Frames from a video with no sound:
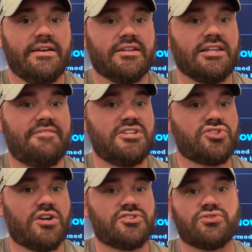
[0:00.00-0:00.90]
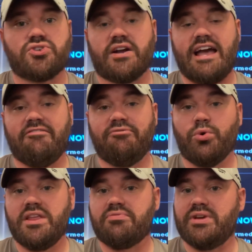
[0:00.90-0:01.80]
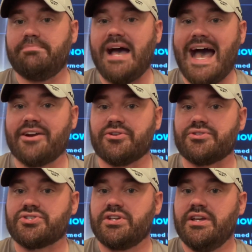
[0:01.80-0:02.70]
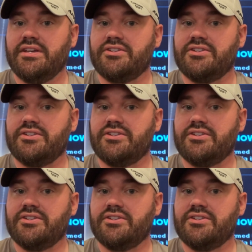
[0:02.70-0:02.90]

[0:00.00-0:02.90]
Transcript: The lefties also struck out 43 batters